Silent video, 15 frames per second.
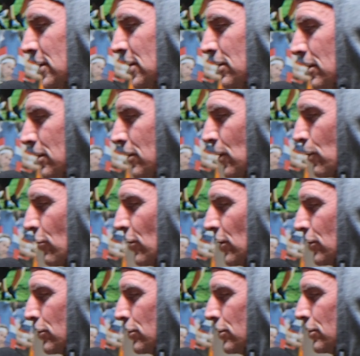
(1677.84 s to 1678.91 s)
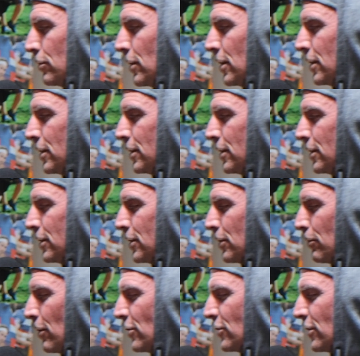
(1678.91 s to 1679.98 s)
it was pretty cool
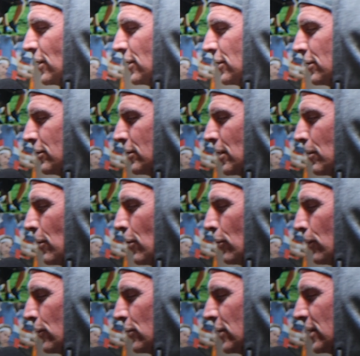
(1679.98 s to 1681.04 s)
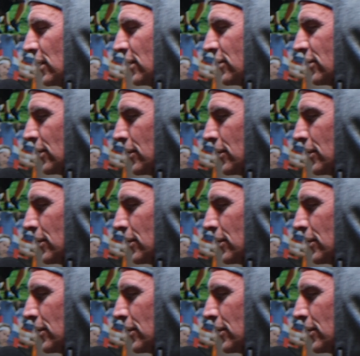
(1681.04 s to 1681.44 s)
to watch how they do it. And hopefully it's